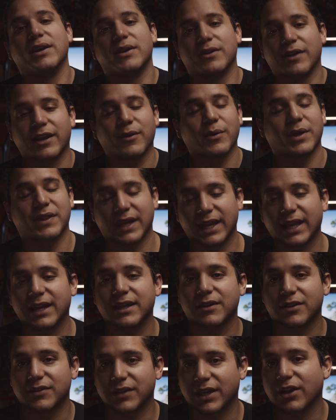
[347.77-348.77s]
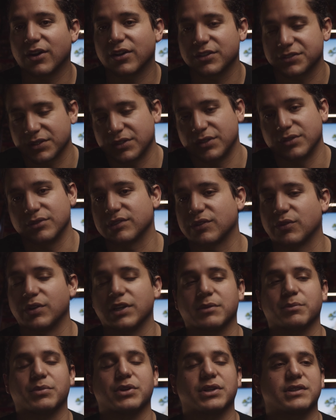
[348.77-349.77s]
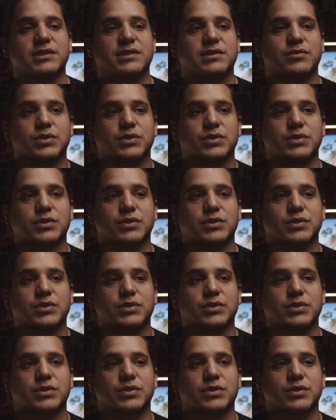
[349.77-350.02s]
Anyway, they also use QuickBooks,